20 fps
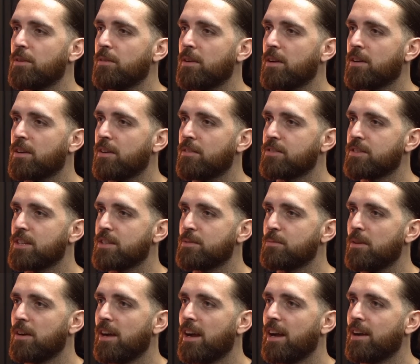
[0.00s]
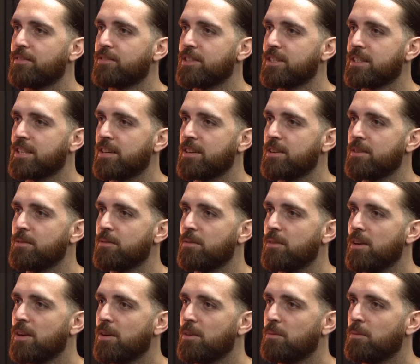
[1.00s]
a conversation where I have to tell you
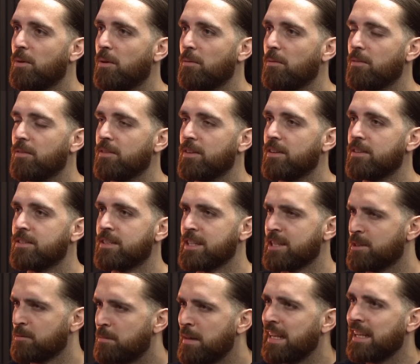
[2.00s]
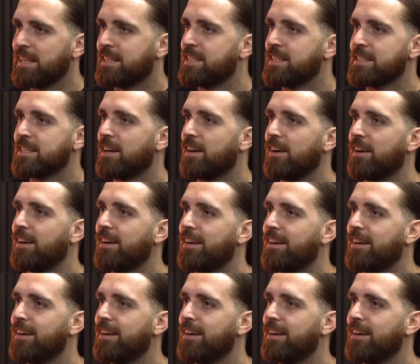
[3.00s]
what disabilities are.